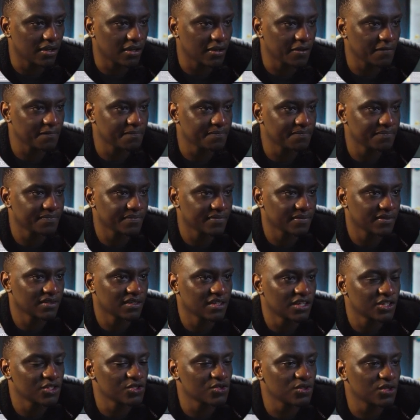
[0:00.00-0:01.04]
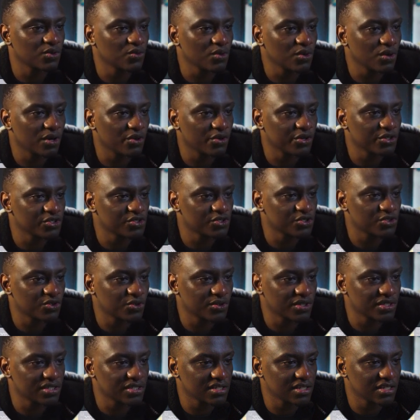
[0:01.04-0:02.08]
Um, so the way we're going to
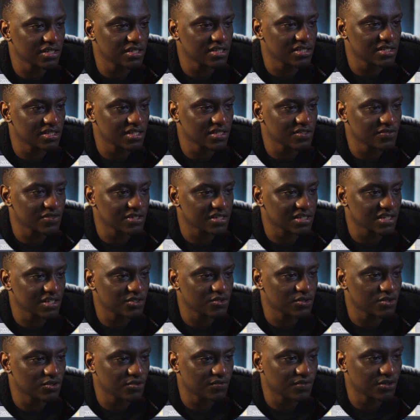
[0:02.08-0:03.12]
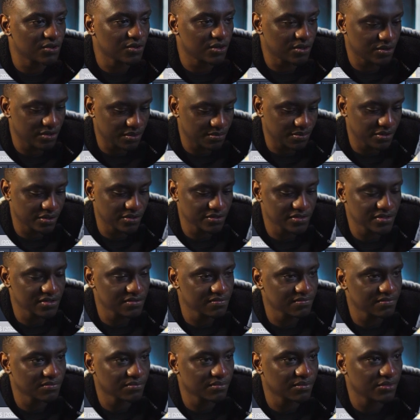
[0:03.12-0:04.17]
do it is, let's first get rid of the roundabout,
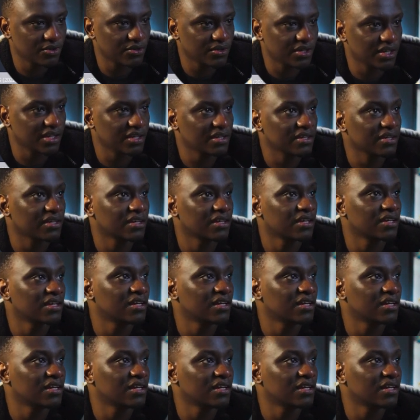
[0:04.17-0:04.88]
okay?